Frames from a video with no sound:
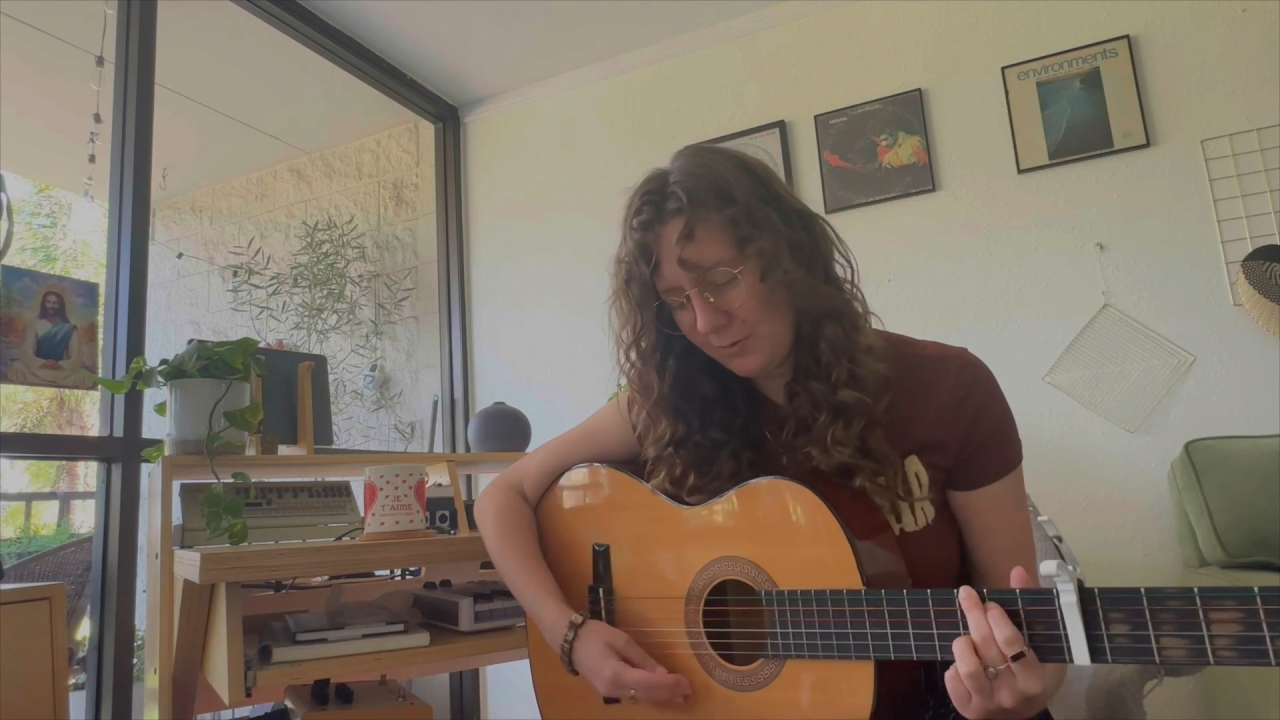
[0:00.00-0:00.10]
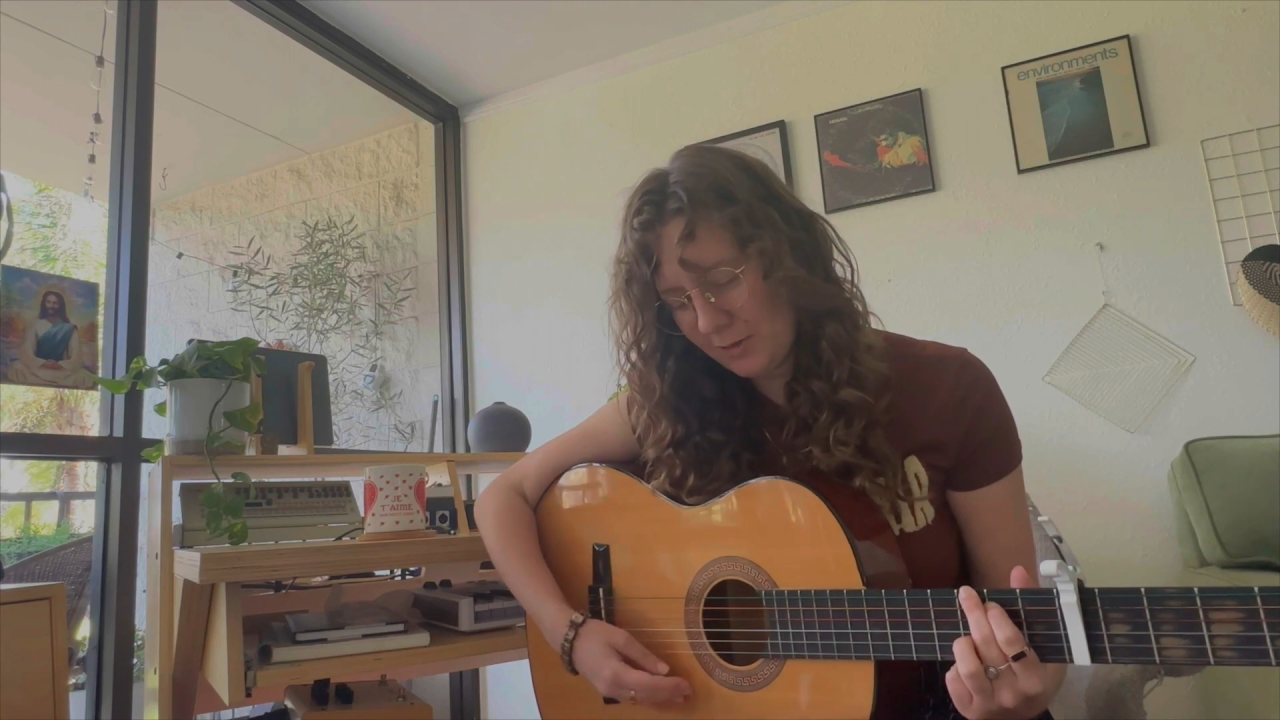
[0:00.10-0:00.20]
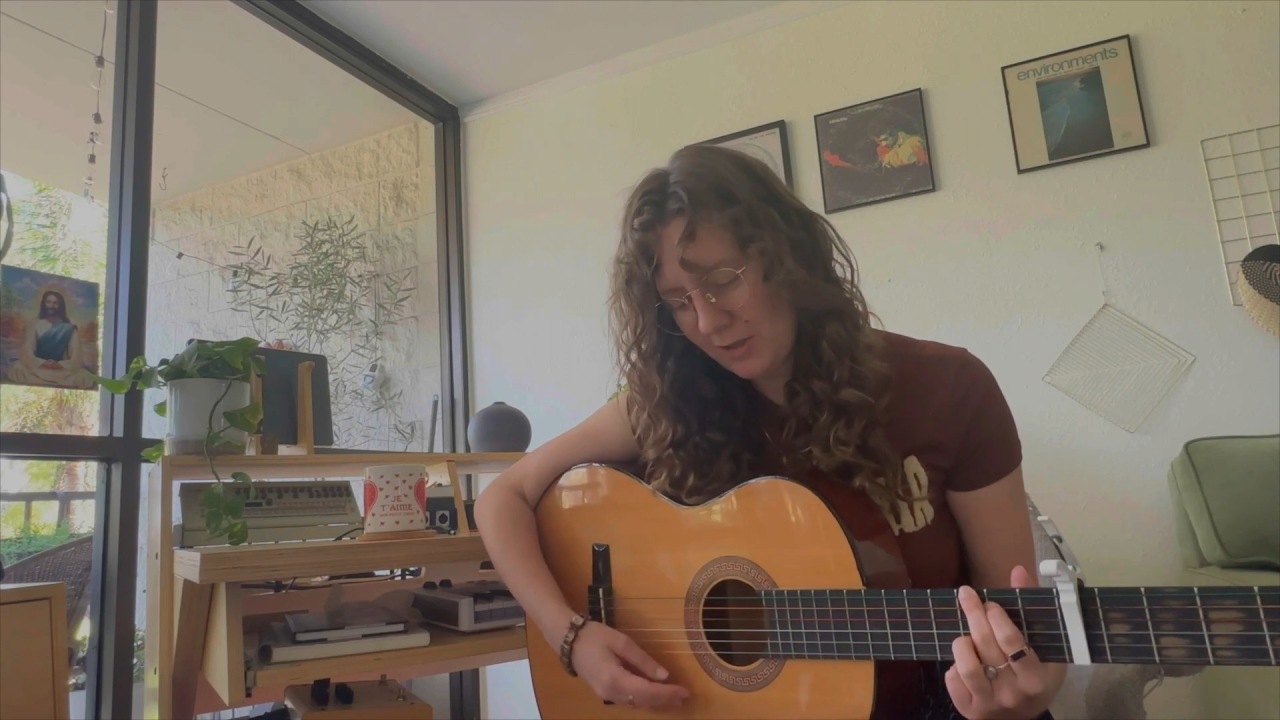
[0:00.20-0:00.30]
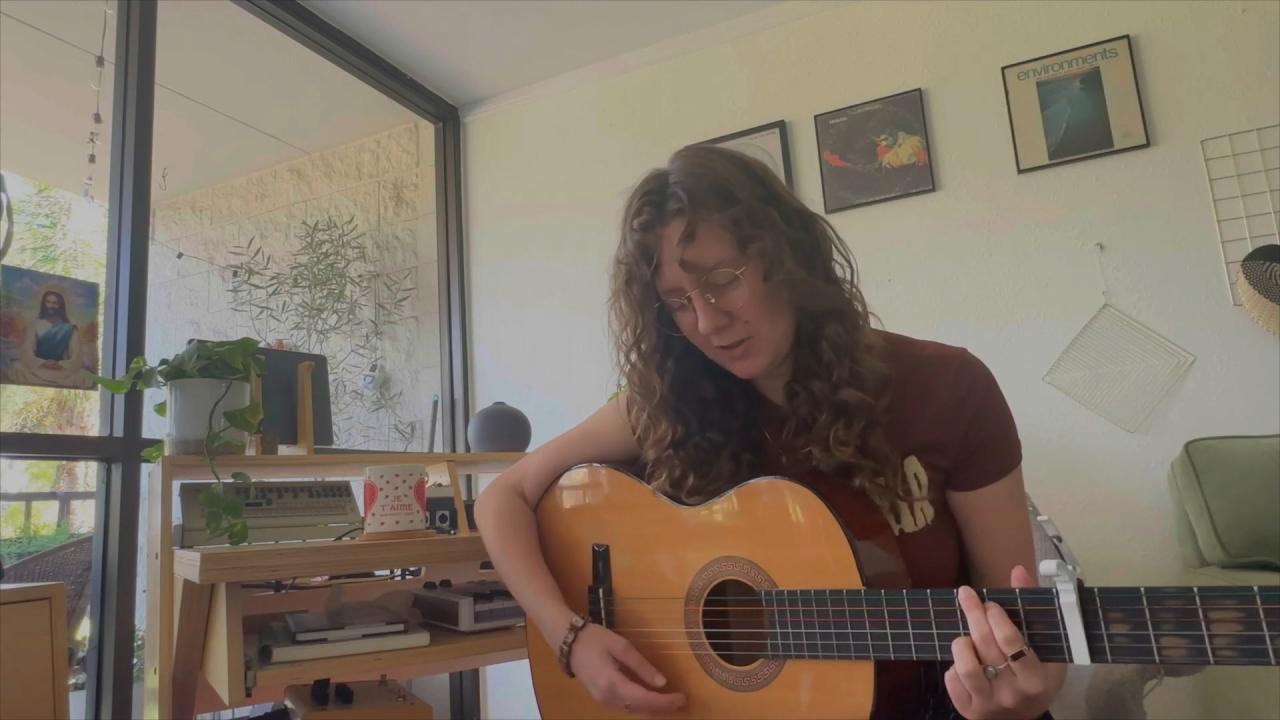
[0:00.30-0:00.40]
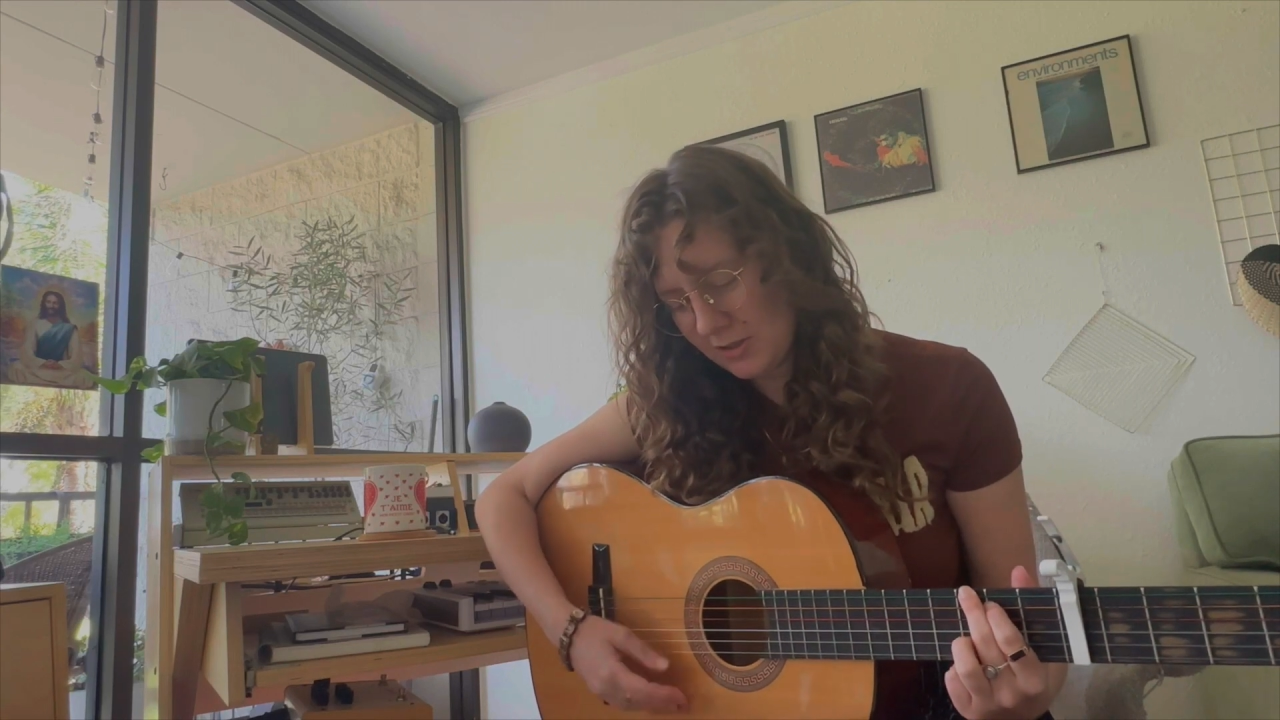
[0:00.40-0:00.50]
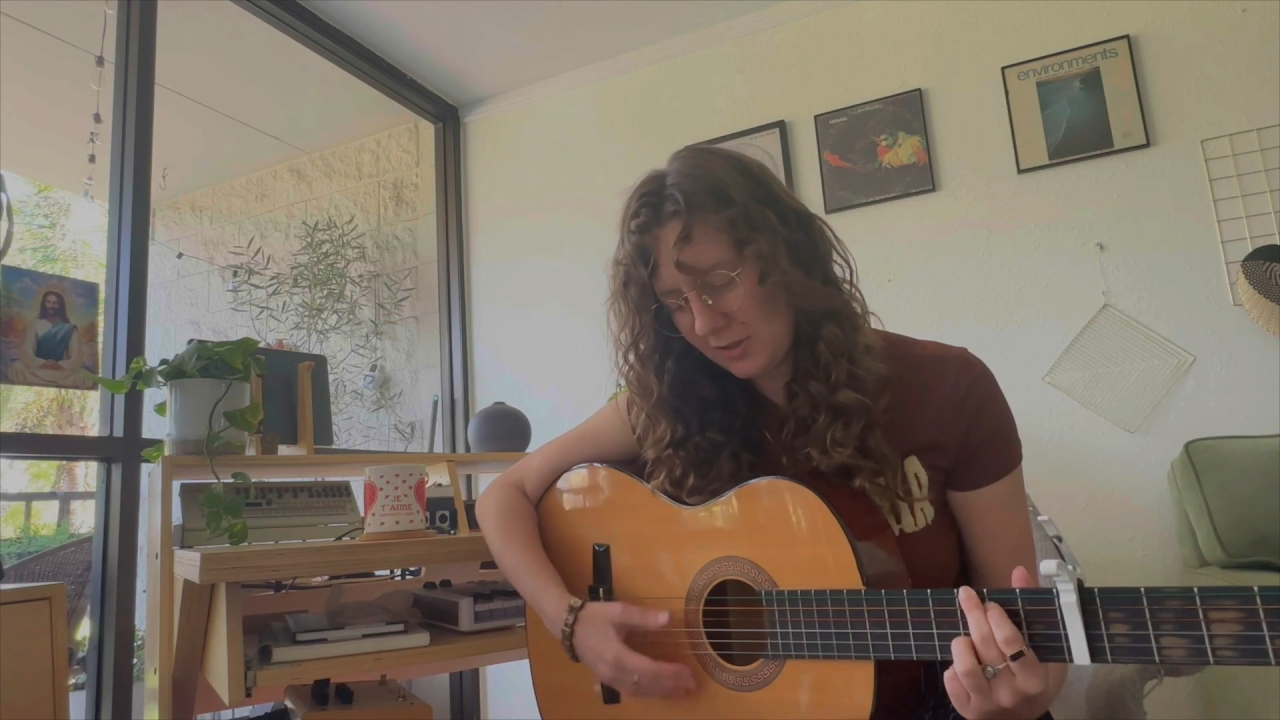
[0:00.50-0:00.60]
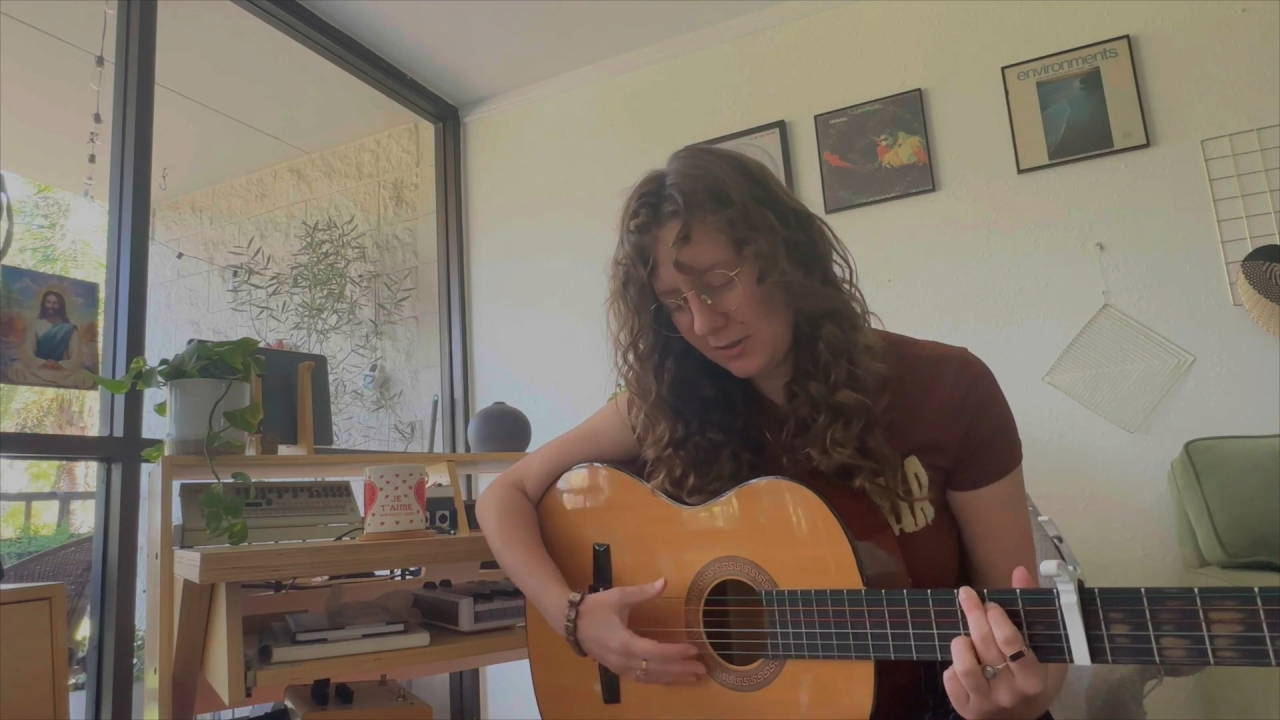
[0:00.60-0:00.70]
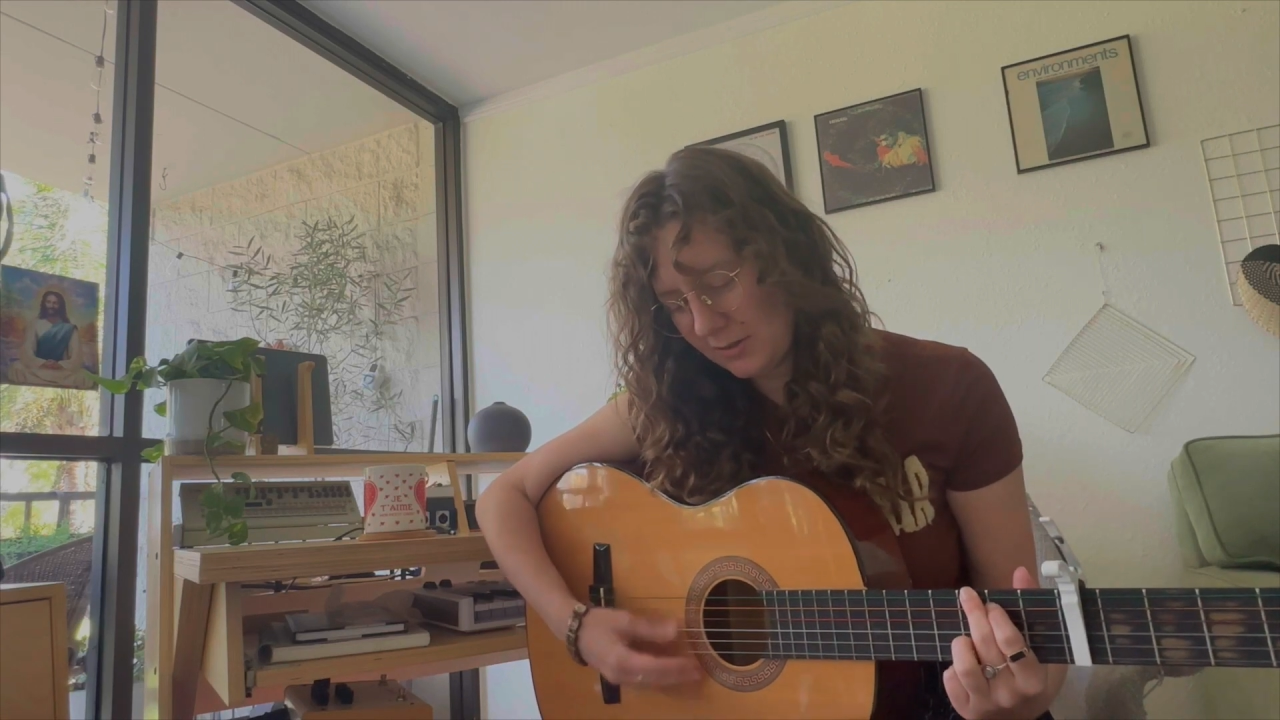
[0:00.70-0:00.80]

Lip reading: progression.